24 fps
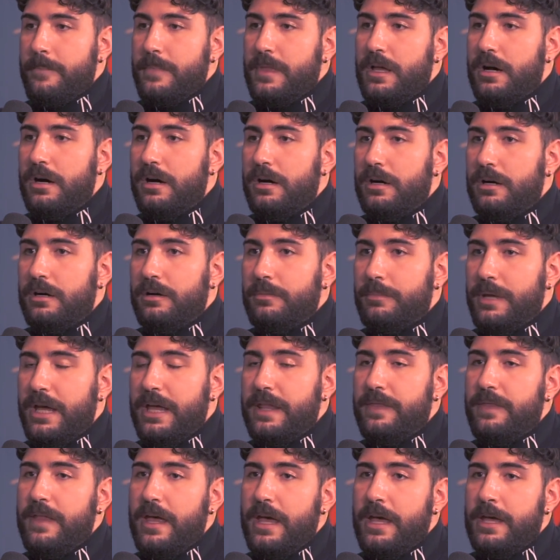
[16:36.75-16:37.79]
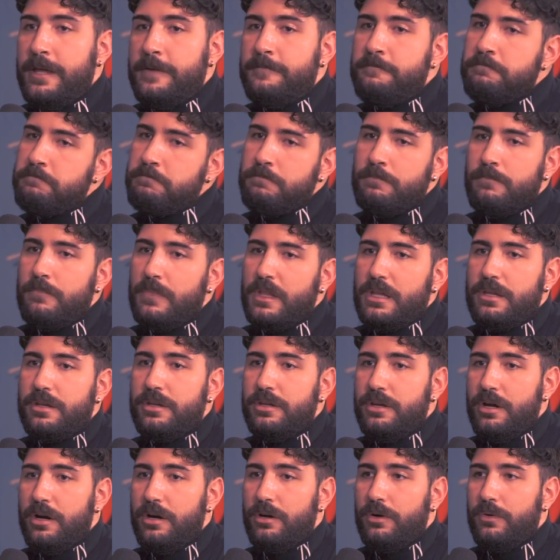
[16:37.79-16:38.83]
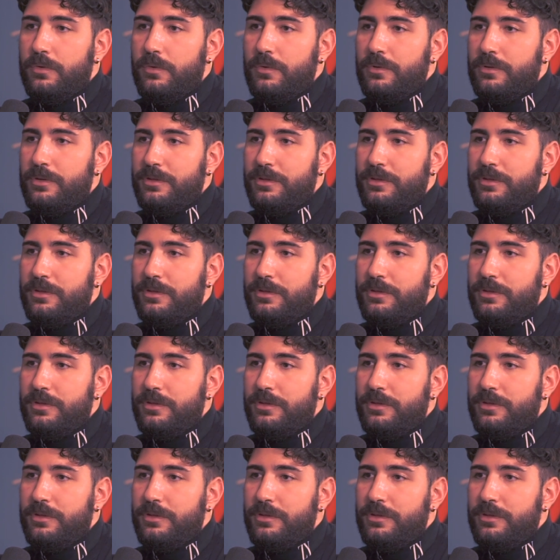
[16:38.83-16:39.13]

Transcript: And then, you know,